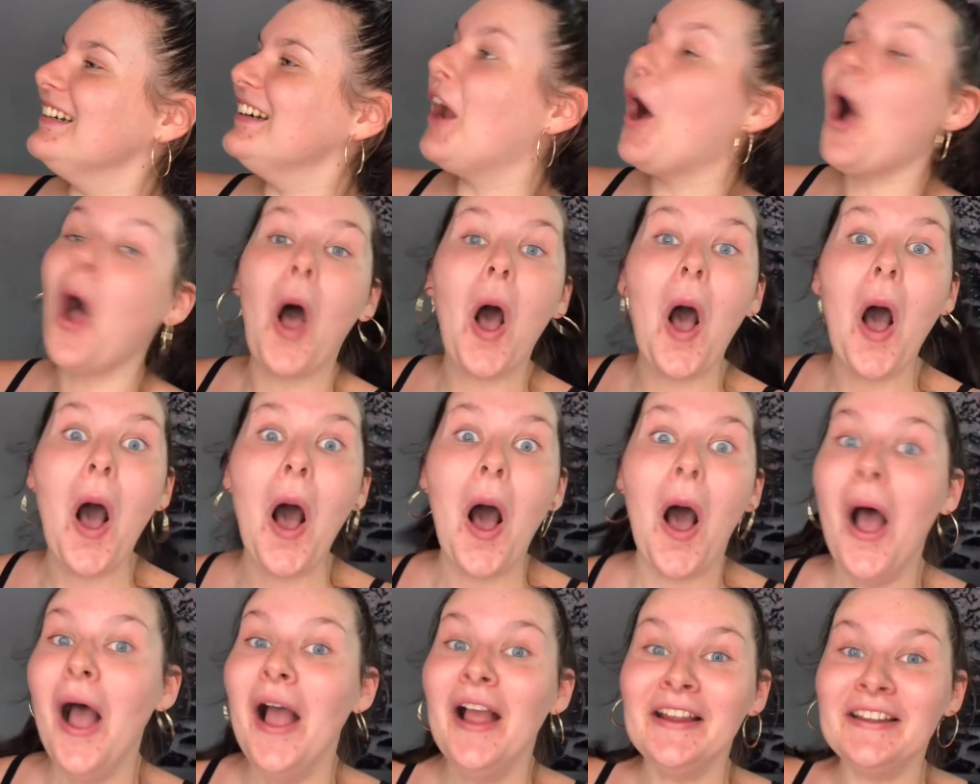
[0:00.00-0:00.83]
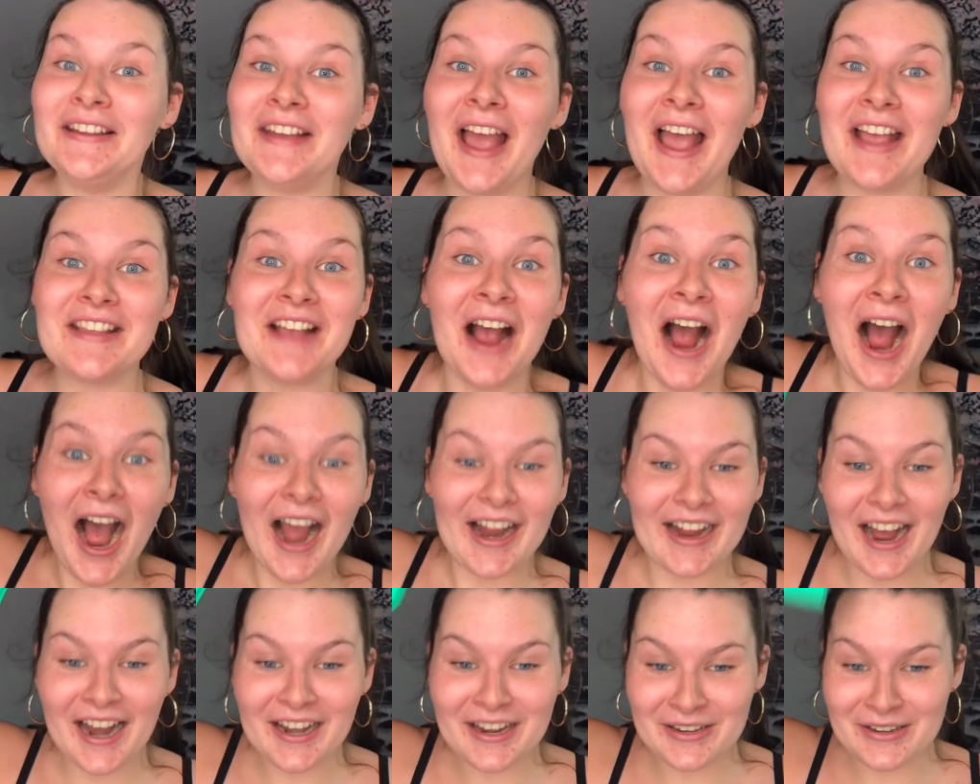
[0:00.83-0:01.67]
Oh, yes! I
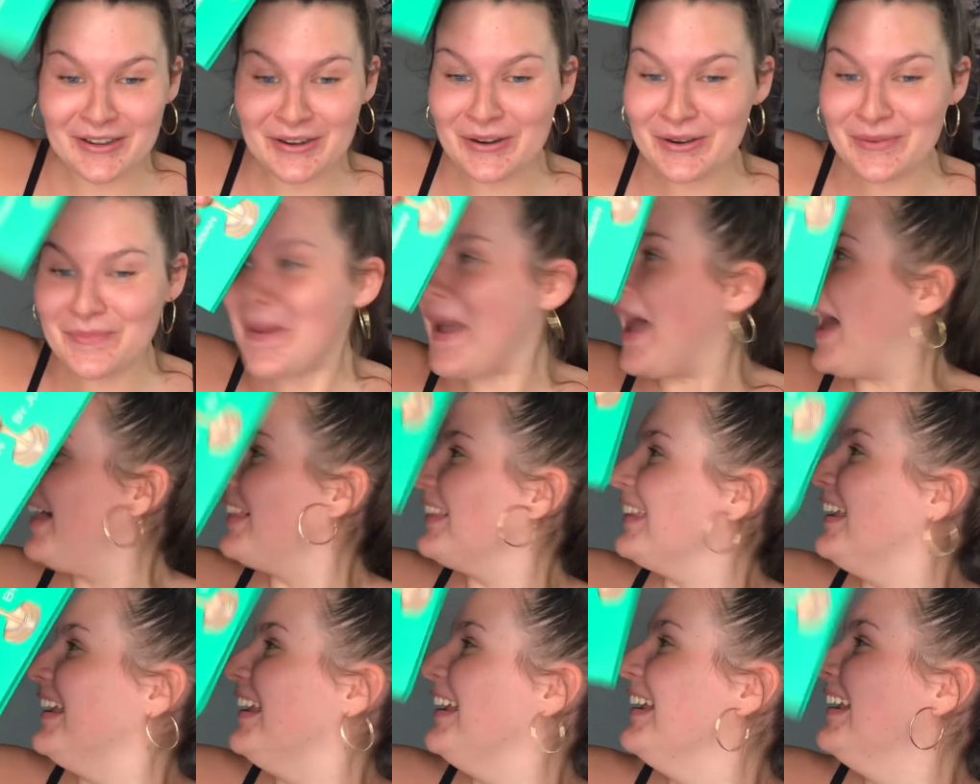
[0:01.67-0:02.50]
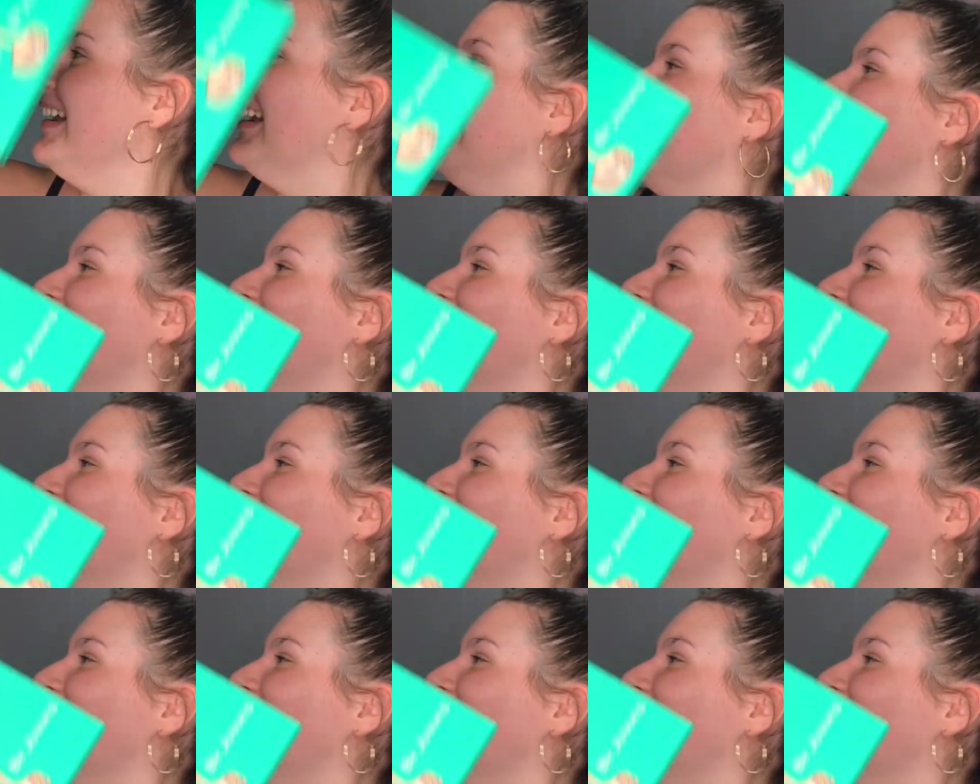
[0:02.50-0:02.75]
got a nude palette!